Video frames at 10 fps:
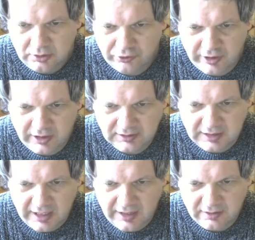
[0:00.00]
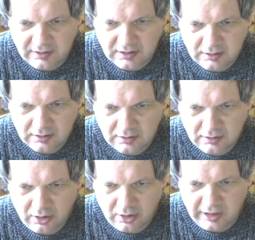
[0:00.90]
Trends and
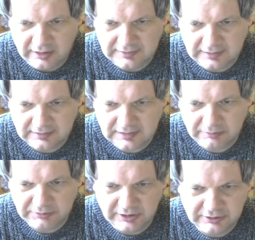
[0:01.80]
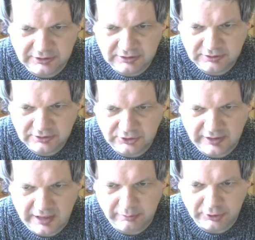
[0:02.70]
are as a subject to
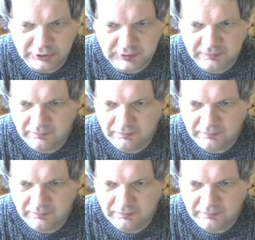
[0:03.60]
damage.